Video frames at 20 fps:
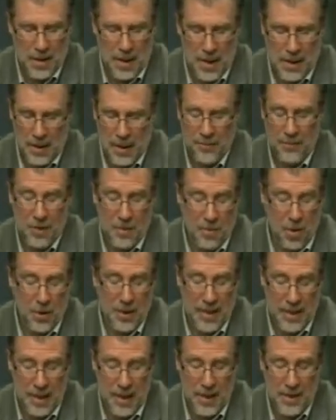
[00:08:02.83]
And Governor
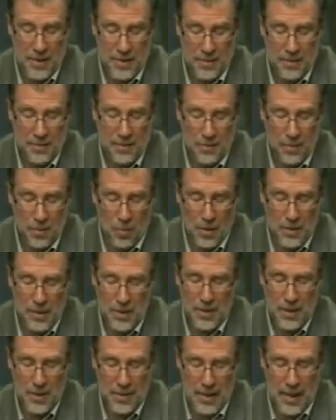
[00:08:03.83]
Martinez, what
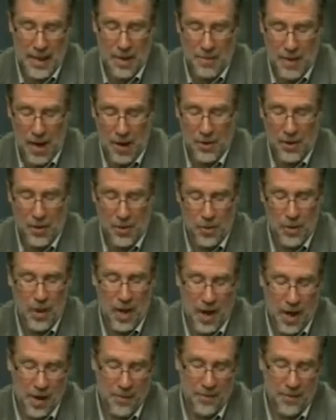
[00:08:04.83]
does it say about your
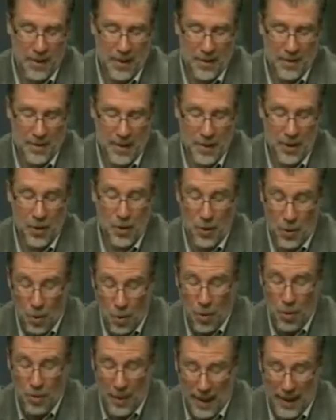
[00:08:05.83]
confidence in
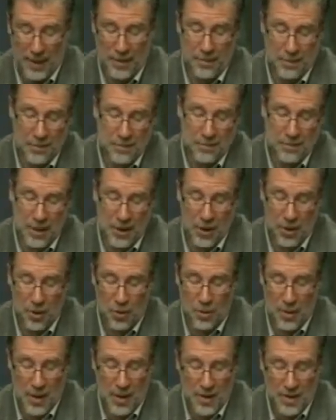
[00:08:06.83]
your record that you're
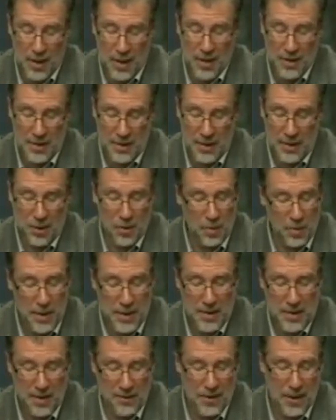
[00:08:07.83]
criticizing a
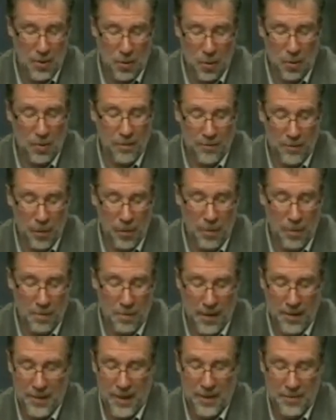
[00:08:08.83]
27-year-old vote
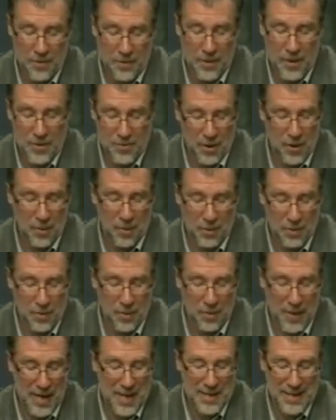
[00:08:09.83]
by the Attorney General
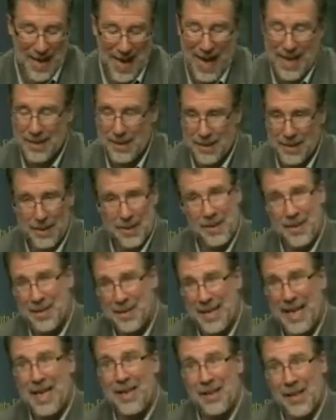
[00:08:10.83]
to raise taxes as a
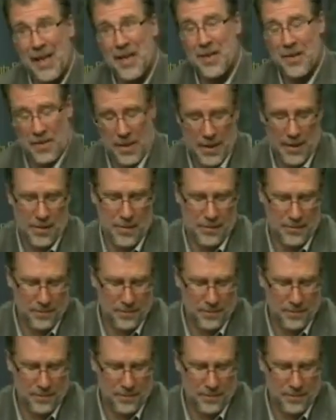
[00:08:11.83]
state legislator?